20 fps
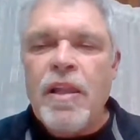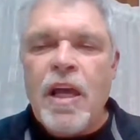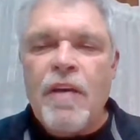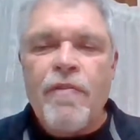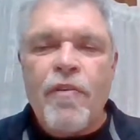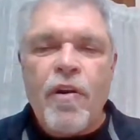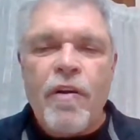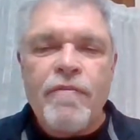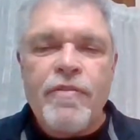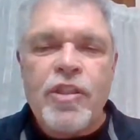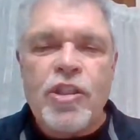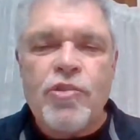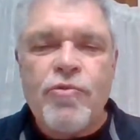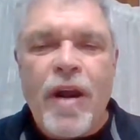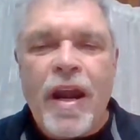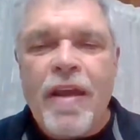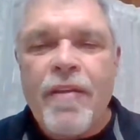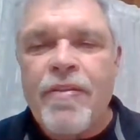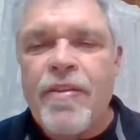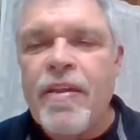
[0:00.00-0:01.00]
lover of
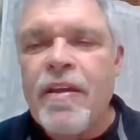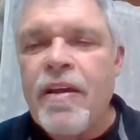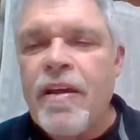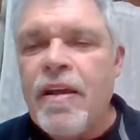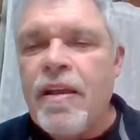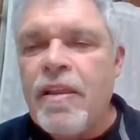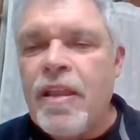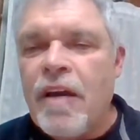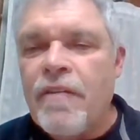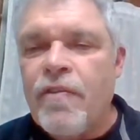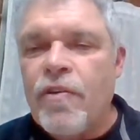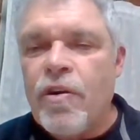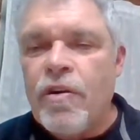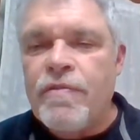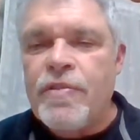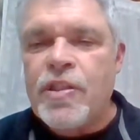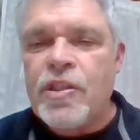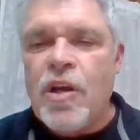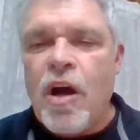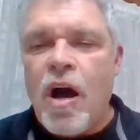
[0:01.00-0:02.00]
strength,
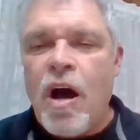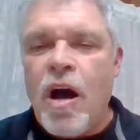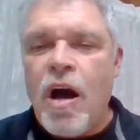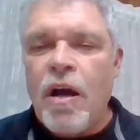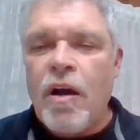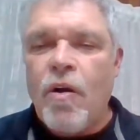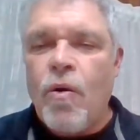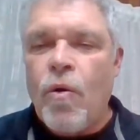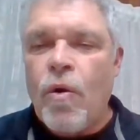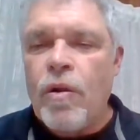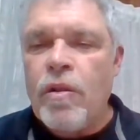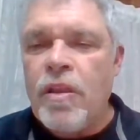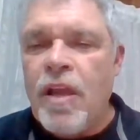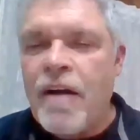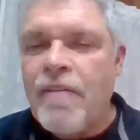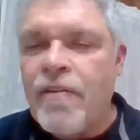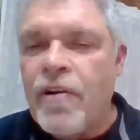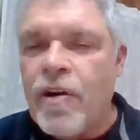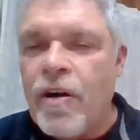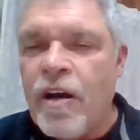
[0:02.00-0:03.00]
lover of song, or
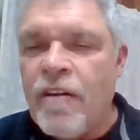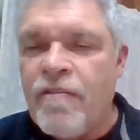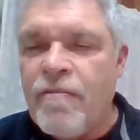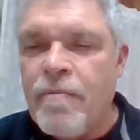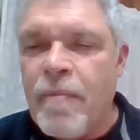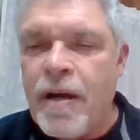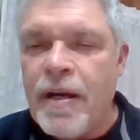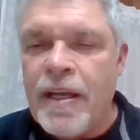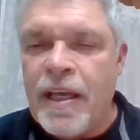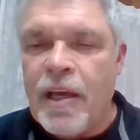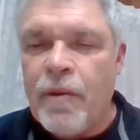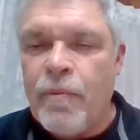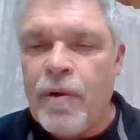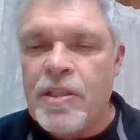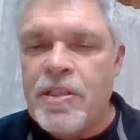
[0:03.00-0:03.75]
lover of money?